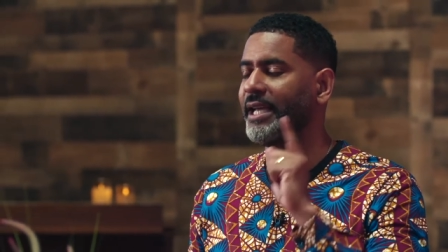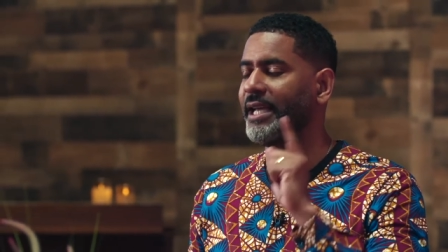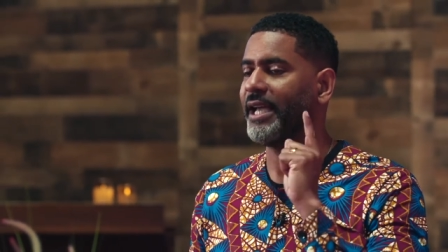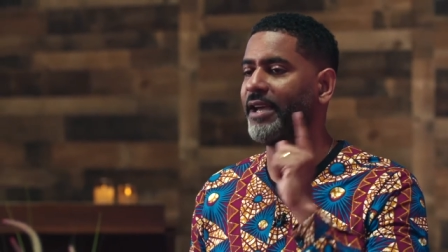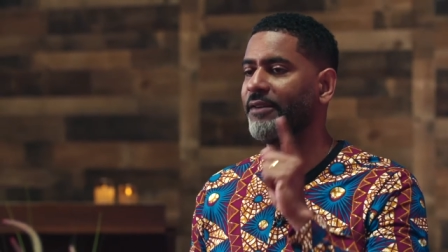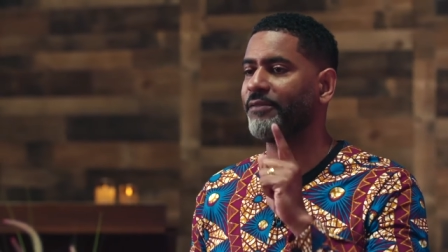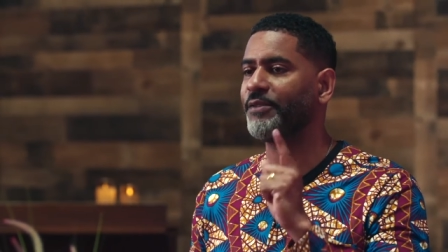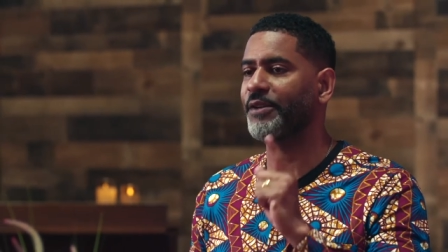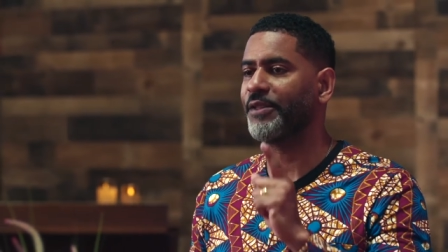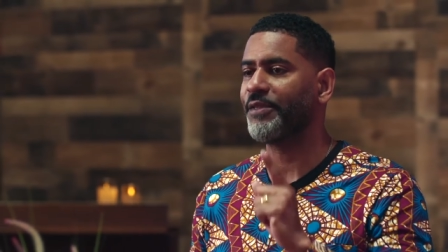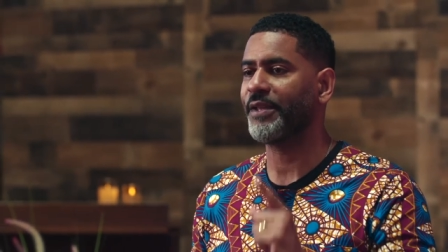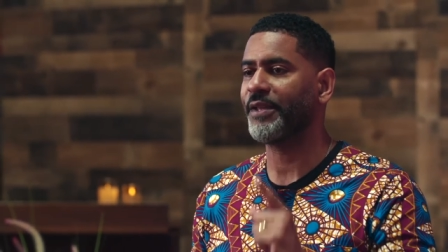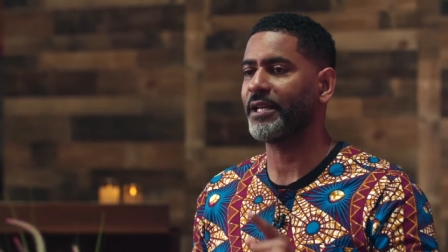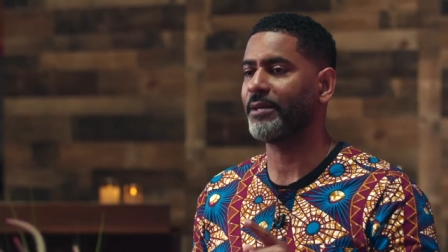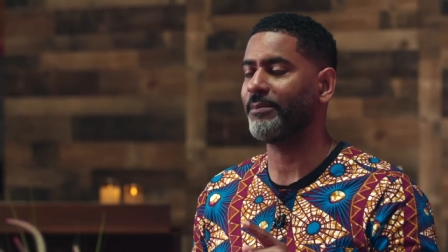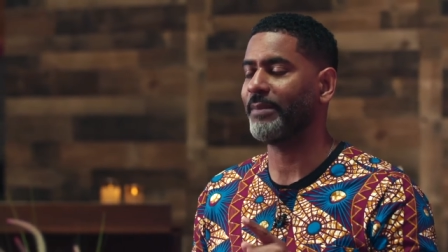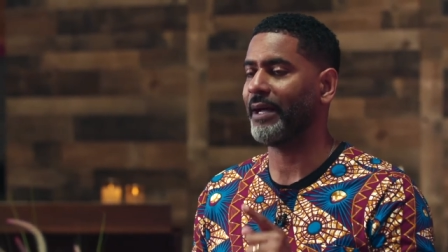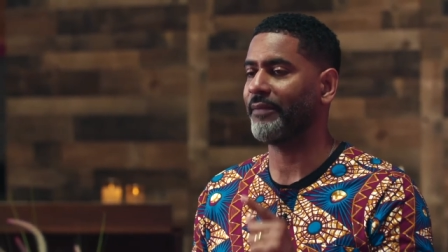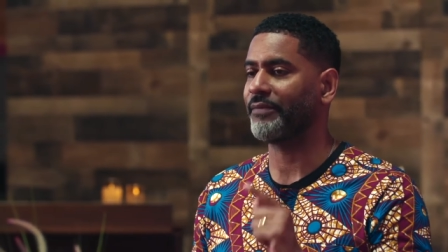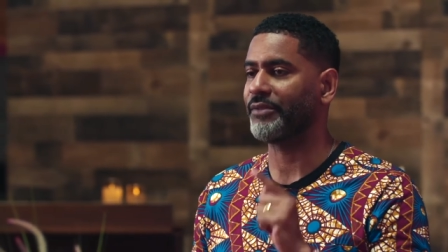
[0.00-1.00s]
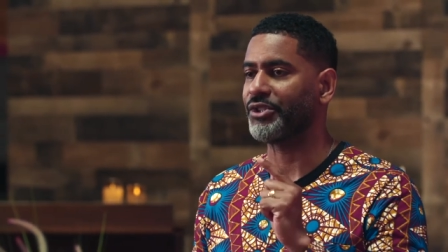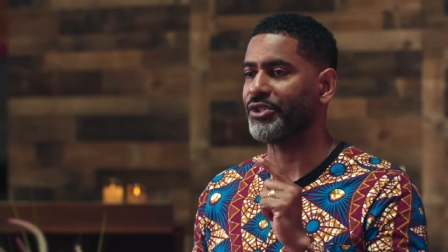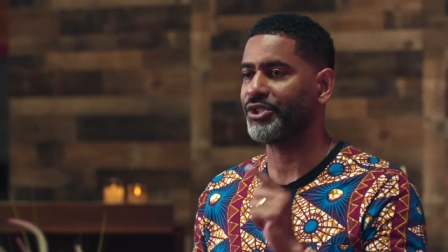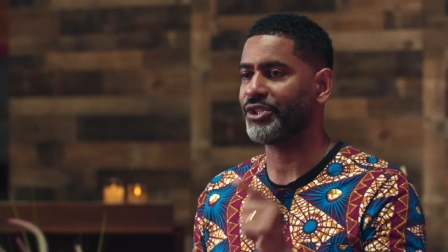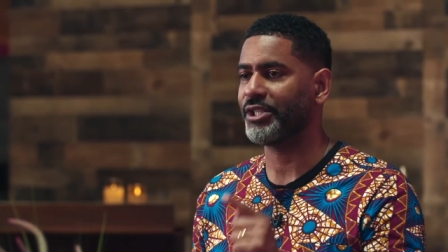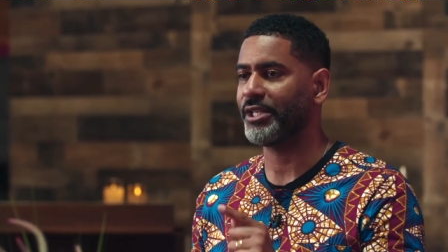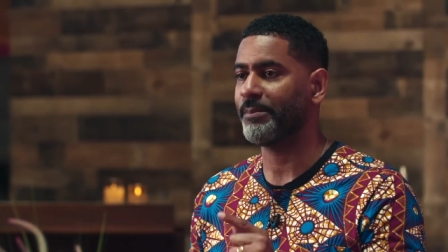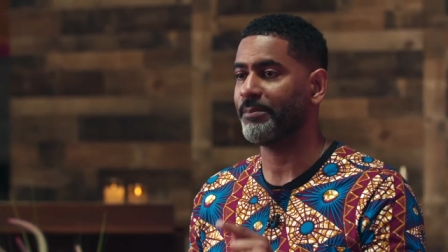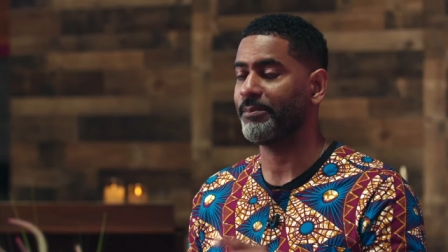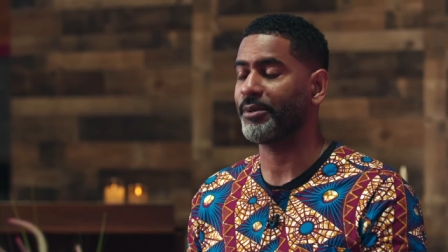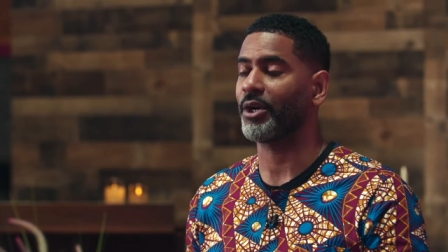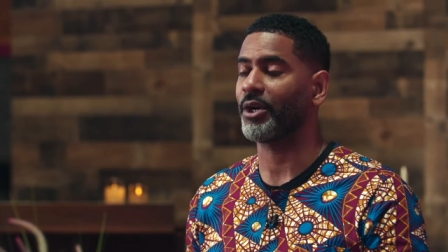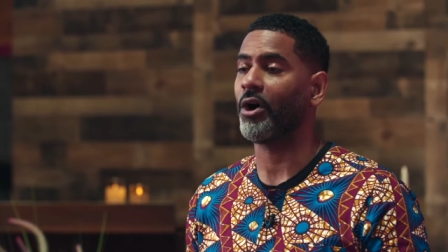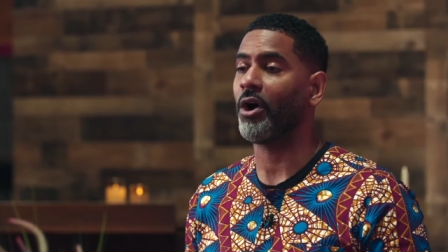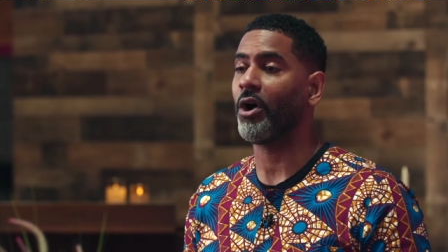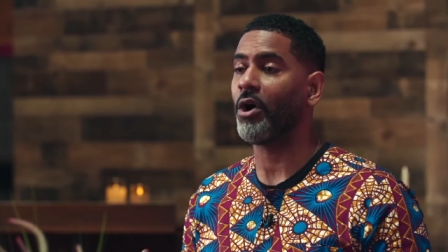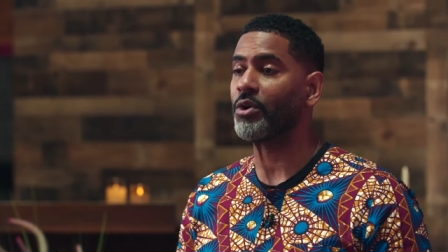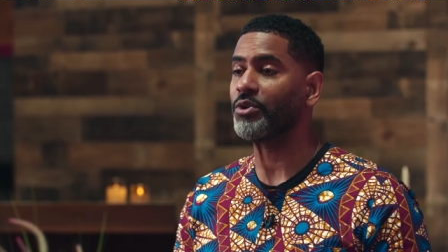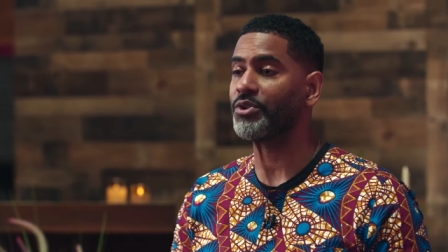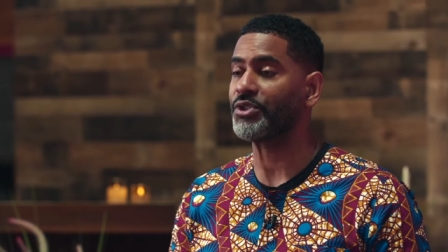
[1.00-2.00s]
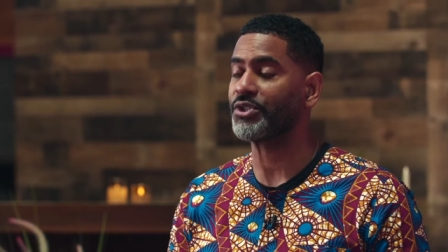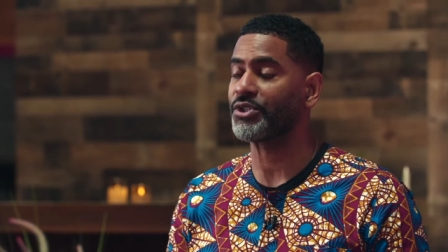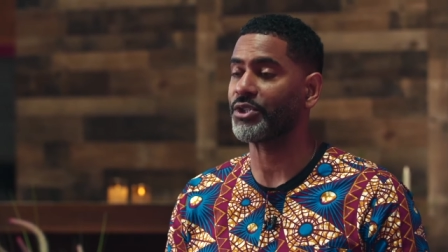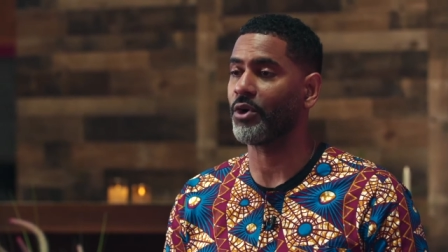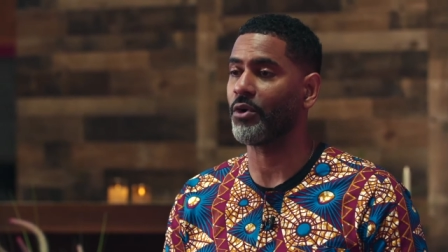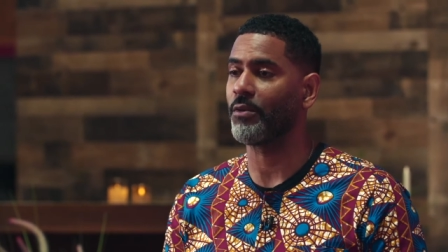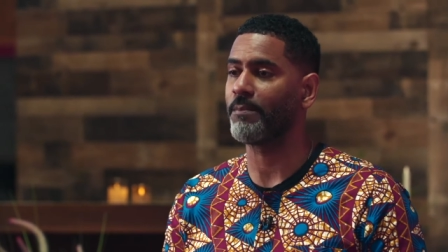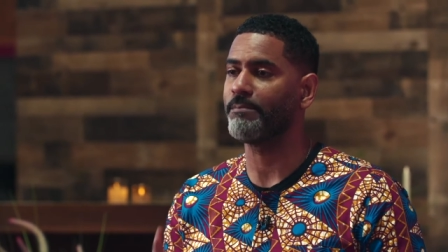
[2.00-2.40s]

everything about the ship, but also